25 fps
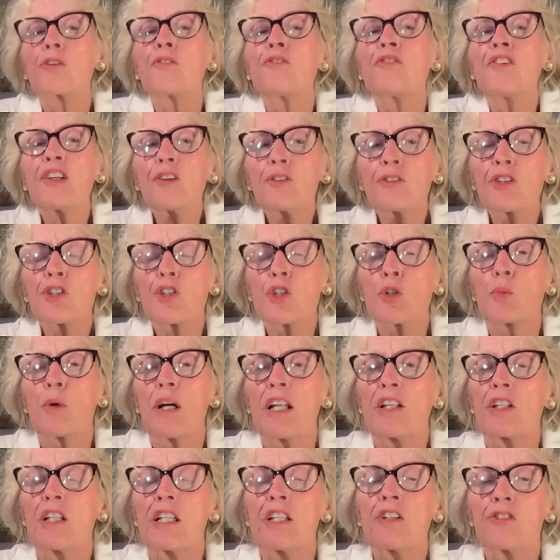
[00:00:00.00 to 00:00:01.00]
the field that you
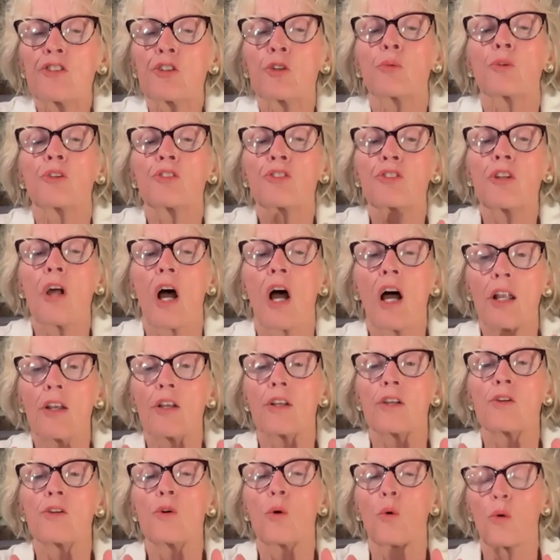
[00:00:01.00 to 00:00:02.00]
went into was not
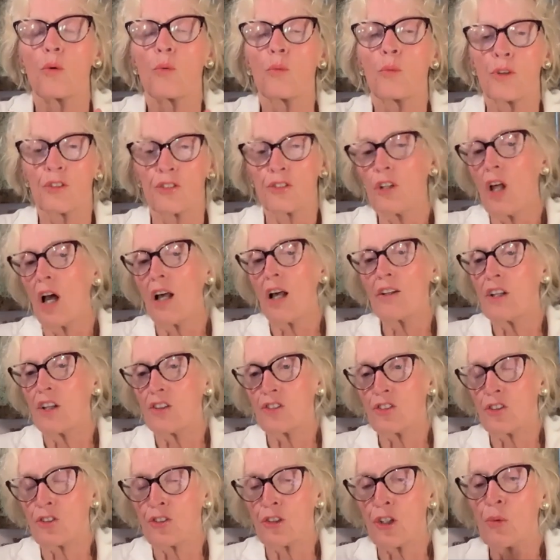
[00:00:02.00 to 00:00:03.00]
was not
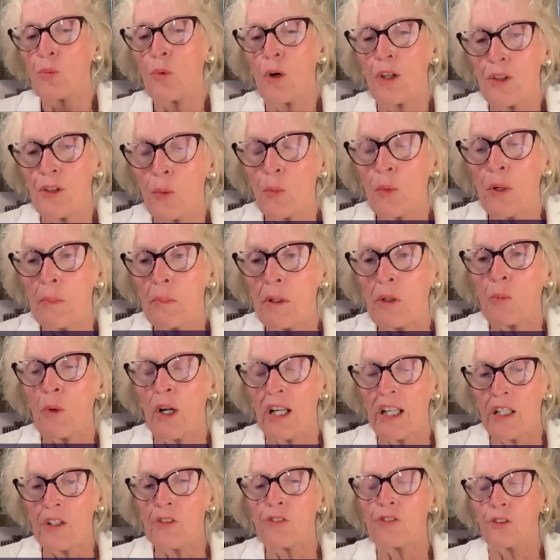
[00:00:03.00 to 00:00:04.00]
necessarily one that women
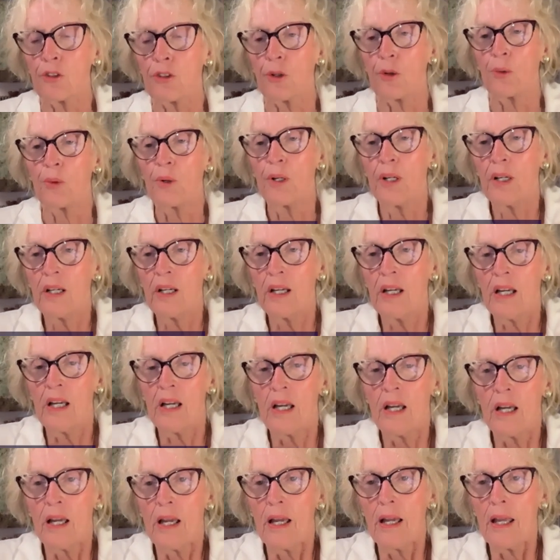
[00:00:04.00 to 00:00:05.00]
went into.
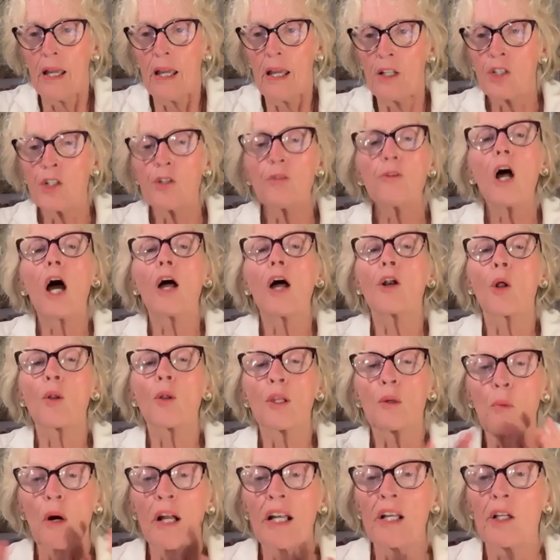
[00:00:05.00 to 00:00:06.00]
And you not no,
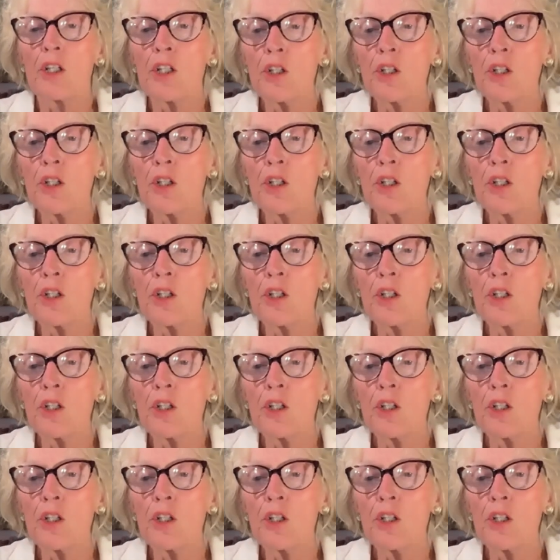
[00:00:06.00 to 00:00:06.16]
only I